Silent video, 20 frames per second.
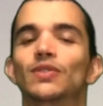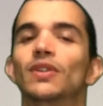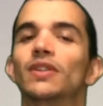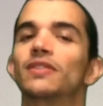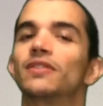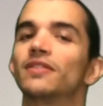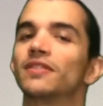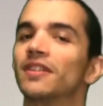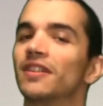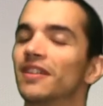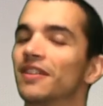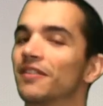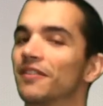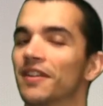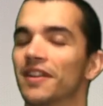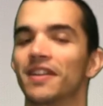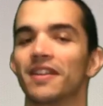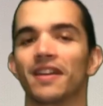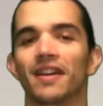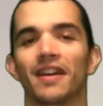are not
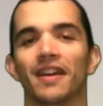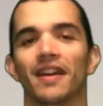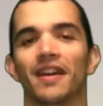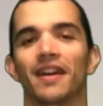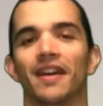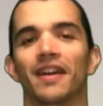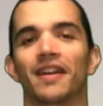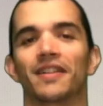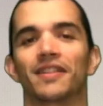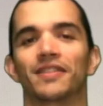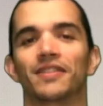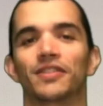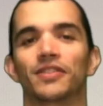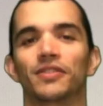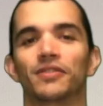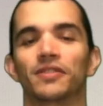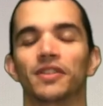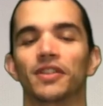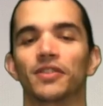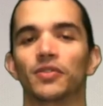hungry and
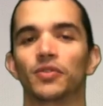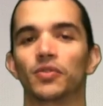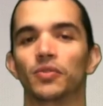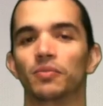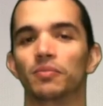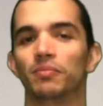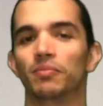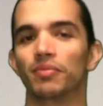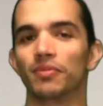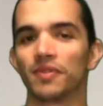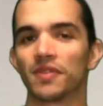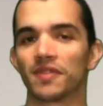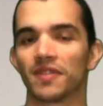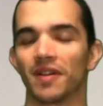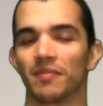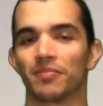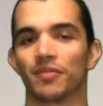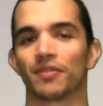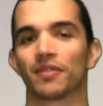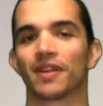you need to boost
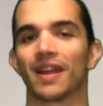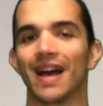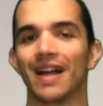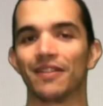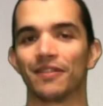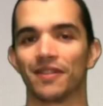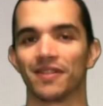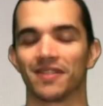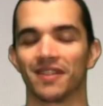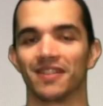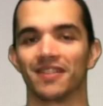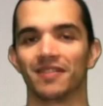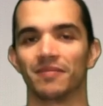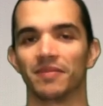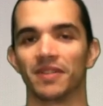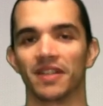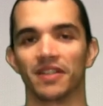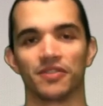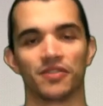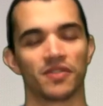up your calories a little
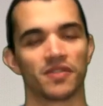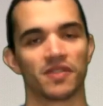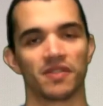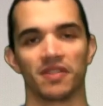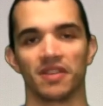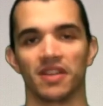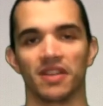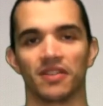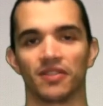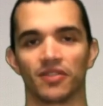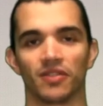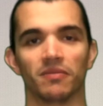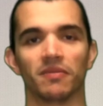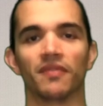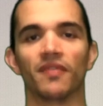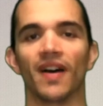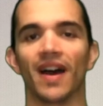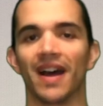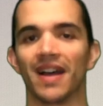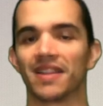bit, just eat
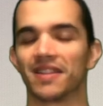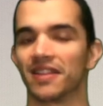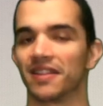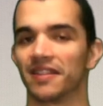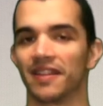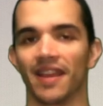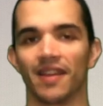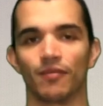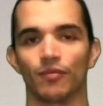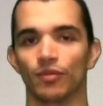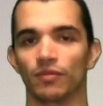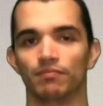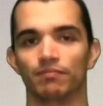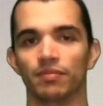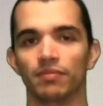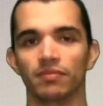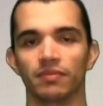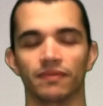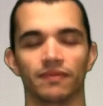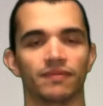some fats and they will
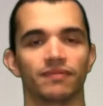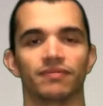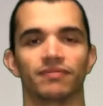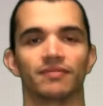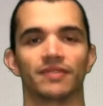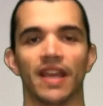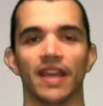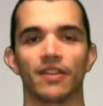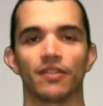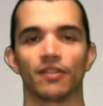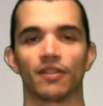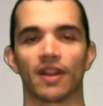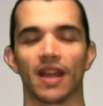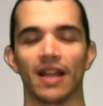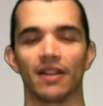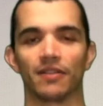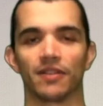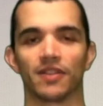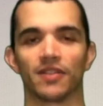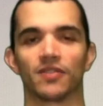take your
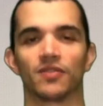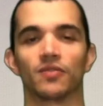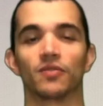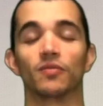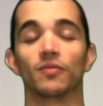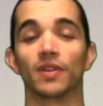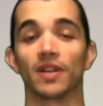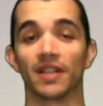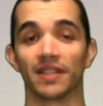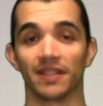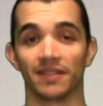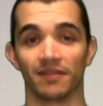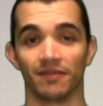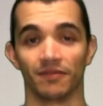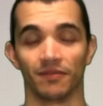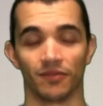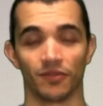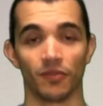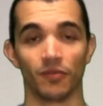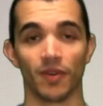calories to
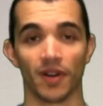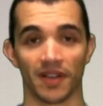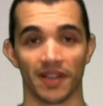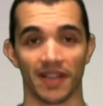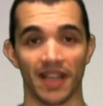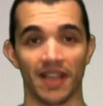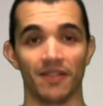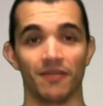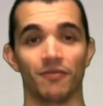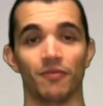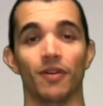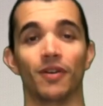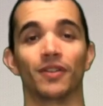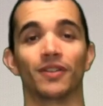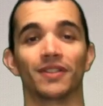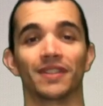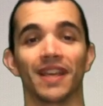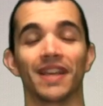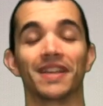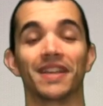where
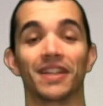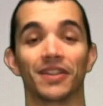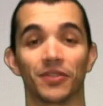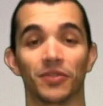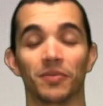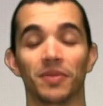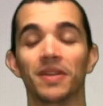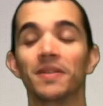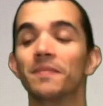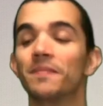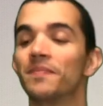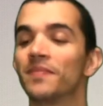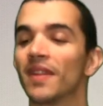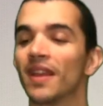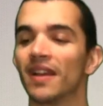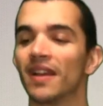they need to be.